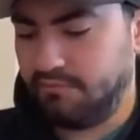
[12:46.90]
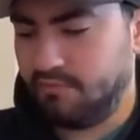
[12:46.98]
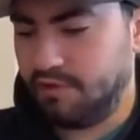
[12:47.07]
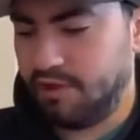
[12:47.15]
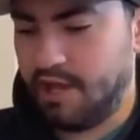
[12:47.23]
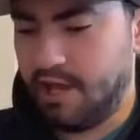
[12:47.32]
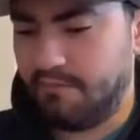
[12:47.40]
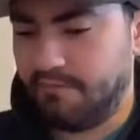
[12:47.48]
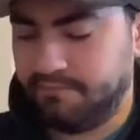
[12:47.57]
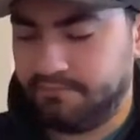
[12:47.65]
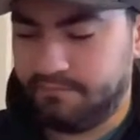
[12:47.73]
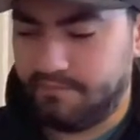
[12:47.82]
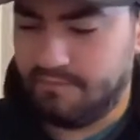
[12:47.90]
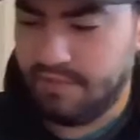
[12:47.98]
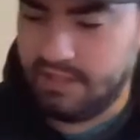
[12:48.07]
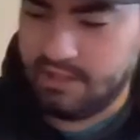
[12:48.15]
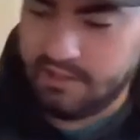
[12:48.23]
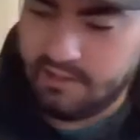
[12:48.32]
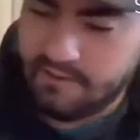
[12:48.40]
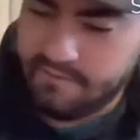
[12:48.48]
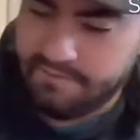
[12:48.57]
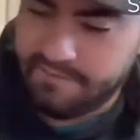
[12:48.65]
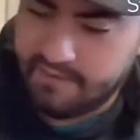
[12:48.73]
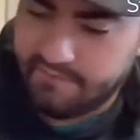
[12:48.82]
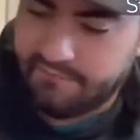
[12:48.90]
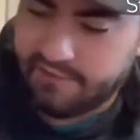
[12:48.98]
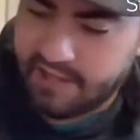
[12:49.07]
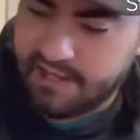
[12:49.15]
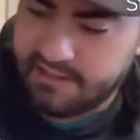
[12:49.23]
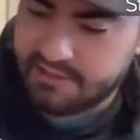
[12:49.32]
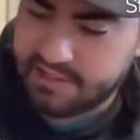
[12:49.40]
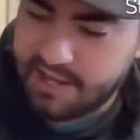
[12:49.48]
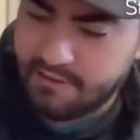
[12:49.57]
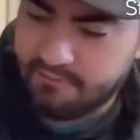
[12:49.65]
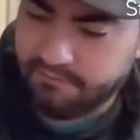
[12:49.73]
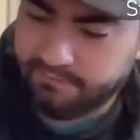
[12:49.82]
Okay, let me flatten this out.